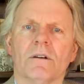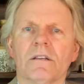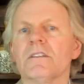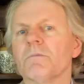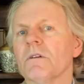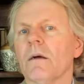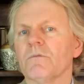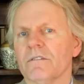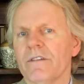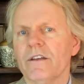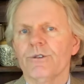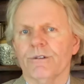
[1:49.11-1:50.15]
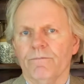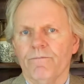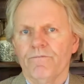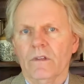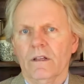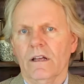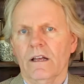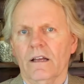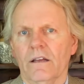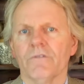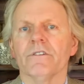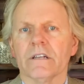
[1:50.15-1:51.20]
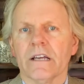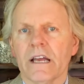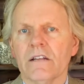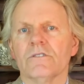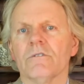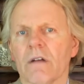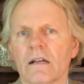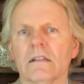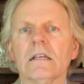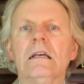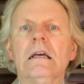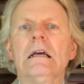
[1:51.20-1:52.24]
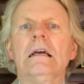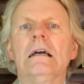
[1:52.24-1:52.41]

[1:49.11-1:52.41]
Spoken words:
participant observation. If you're engaged directly